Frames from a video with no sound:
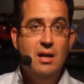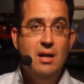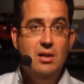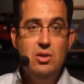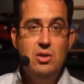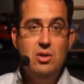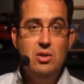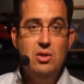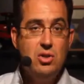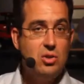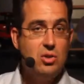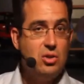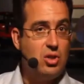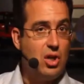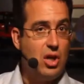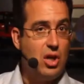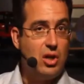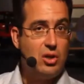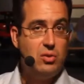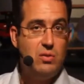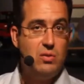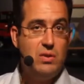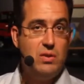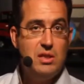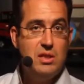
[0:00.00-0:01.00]
you should
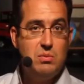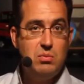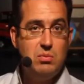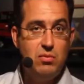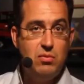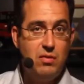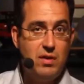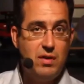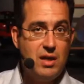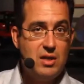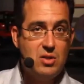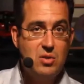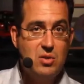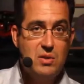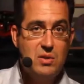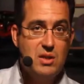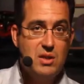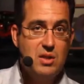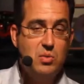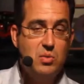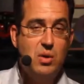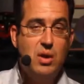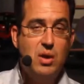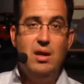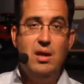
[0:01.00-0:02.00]
talk to these professors
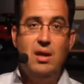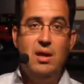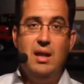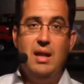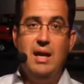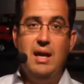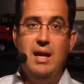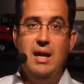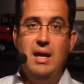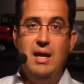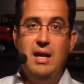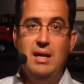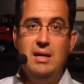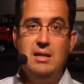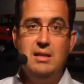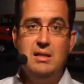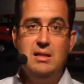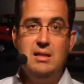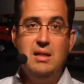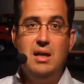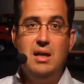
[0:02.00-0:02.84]
as well and